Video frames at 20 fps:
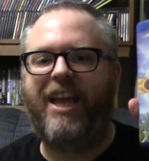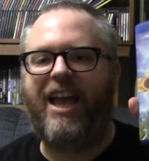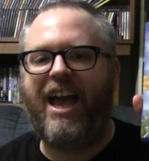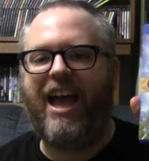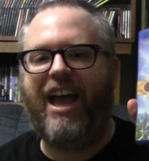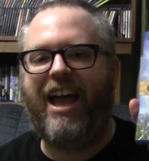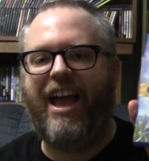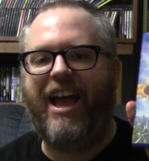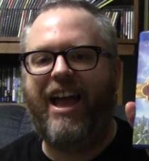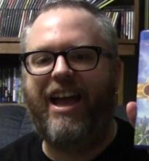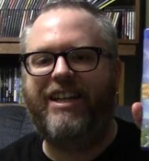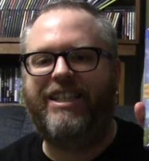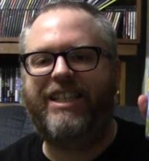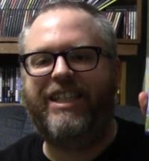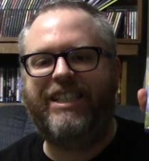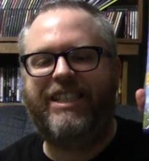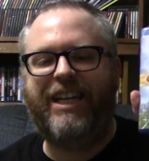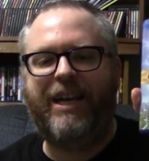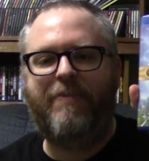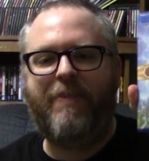Yay!
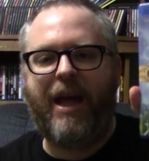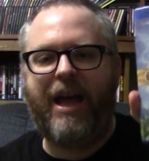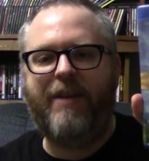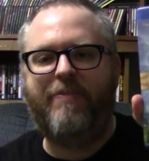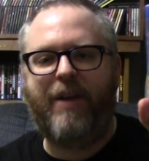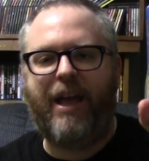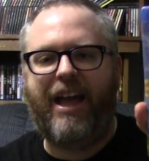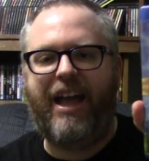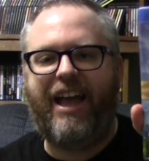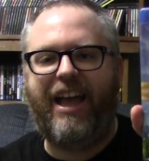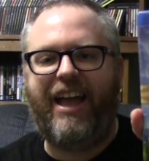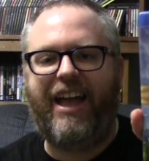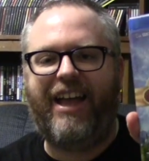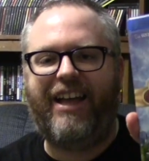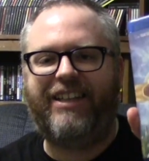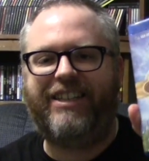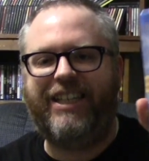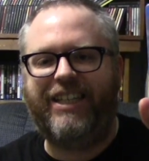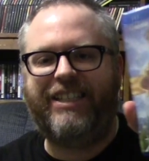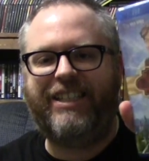Chitty Chitty Bang
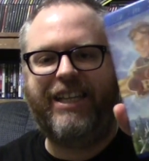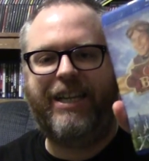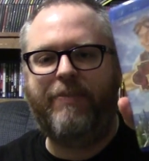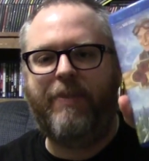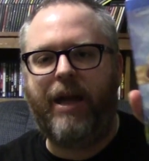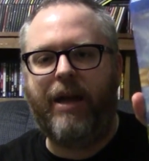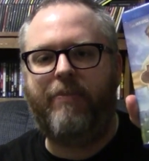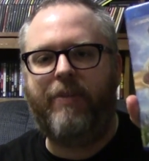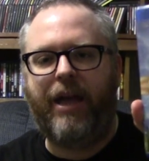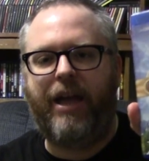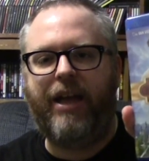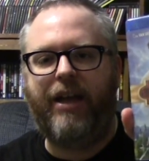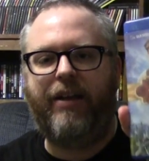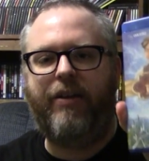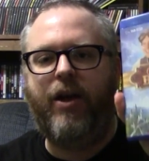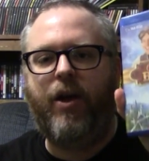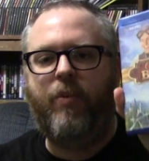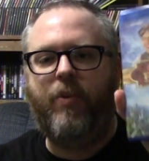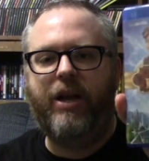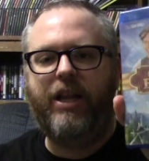Bang! Chitty Chitty Bang
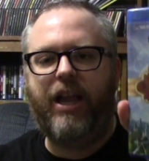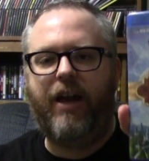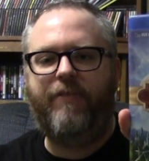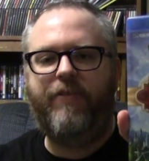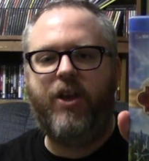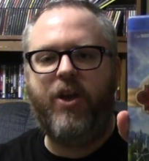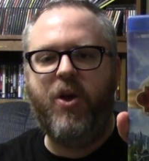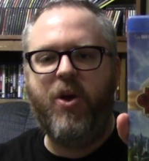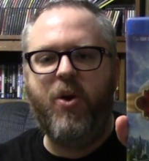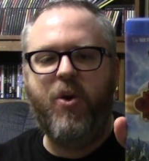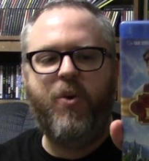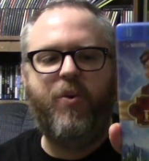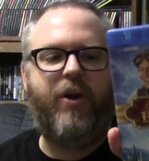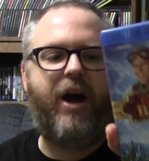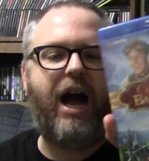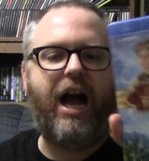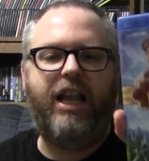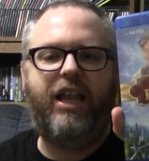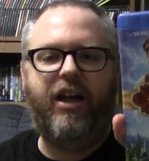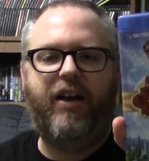Bang! We love you!
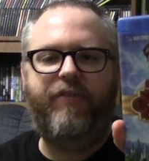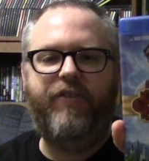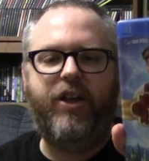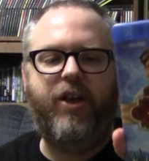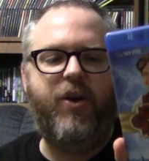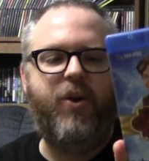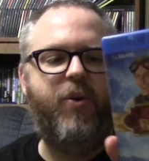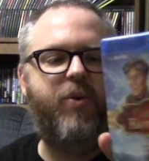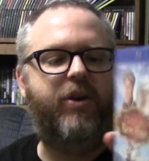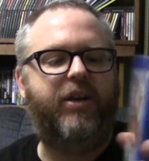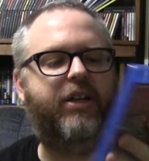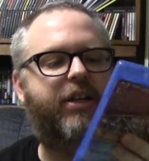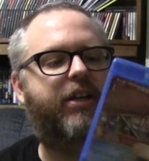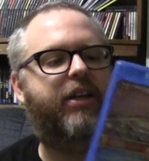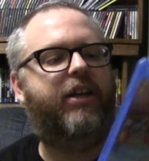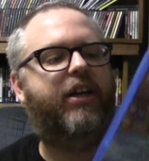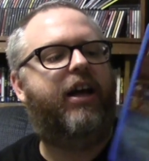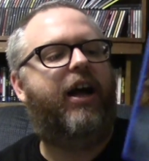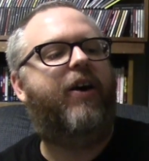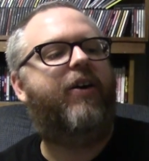I love you!
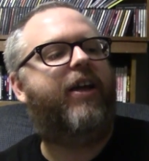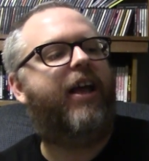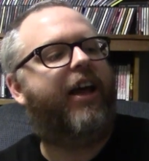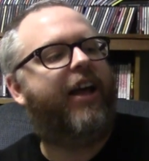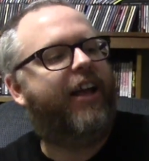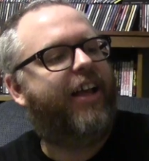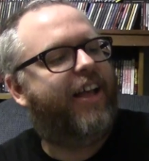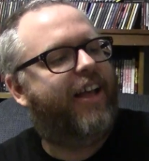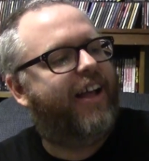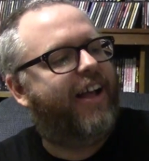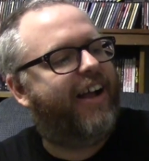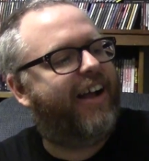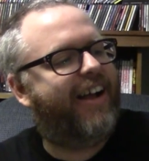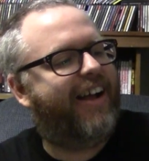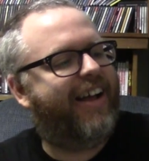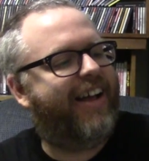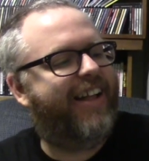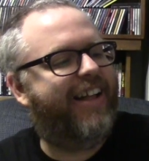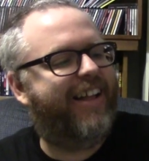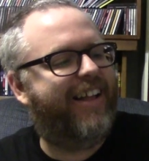Okay.
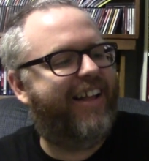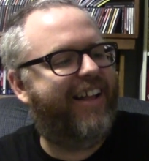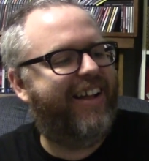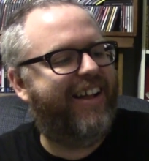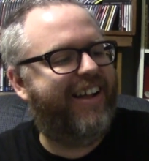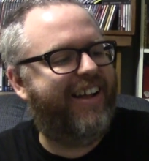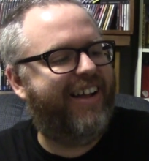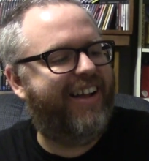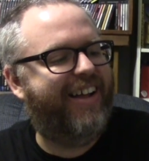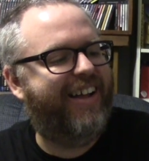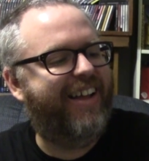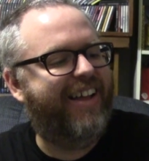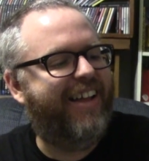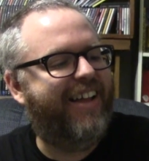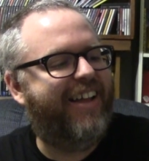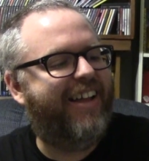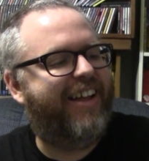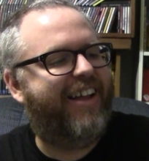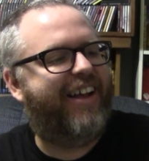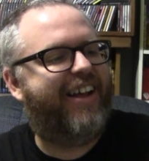Uh,
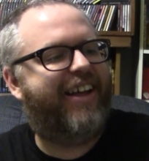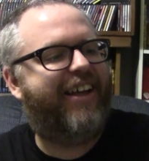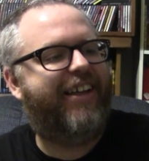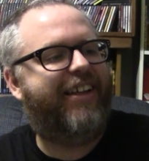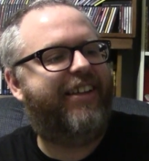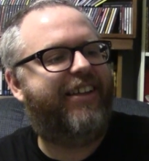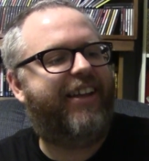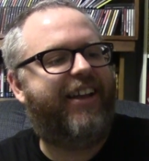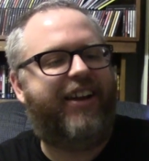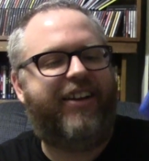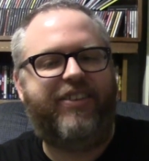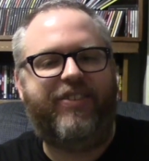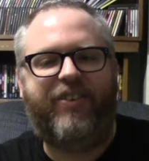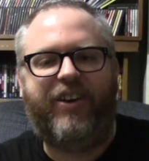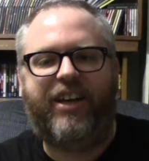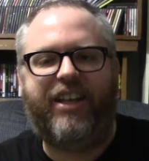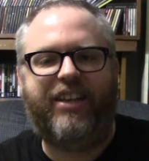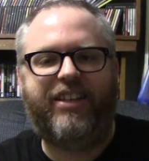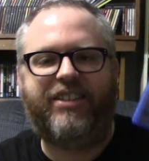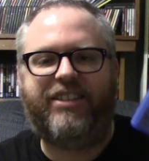uh, you know,
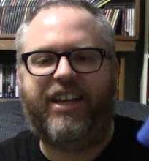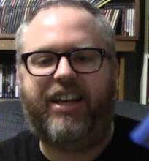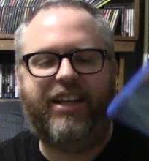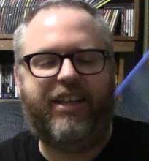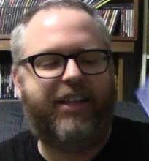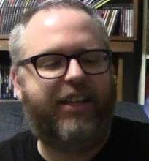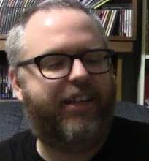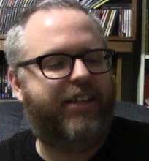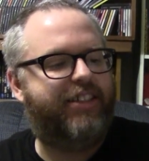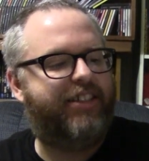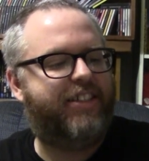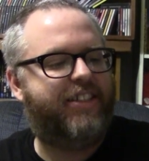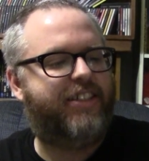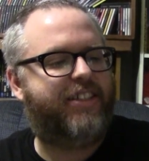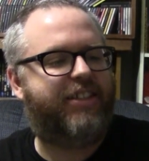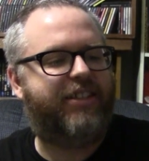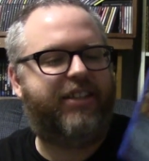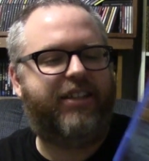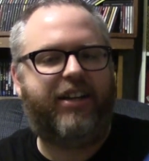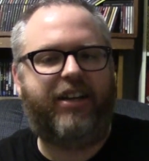what can you say? This
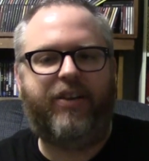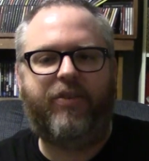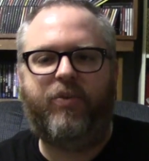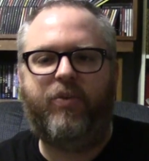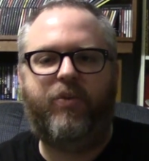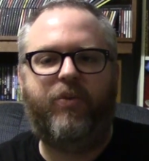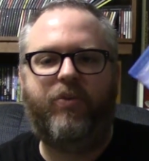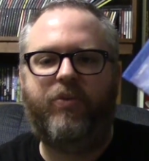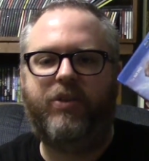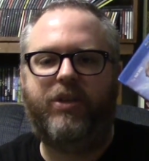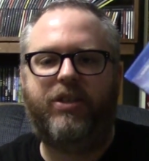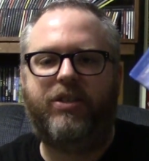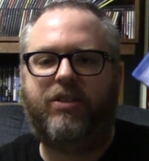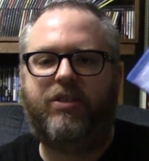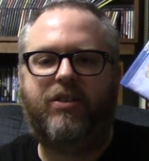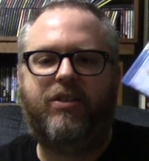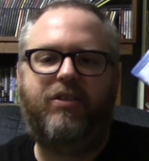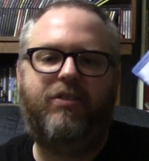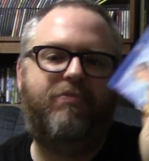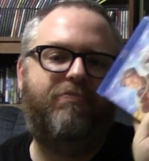is um,
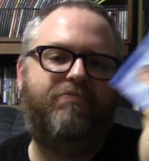just...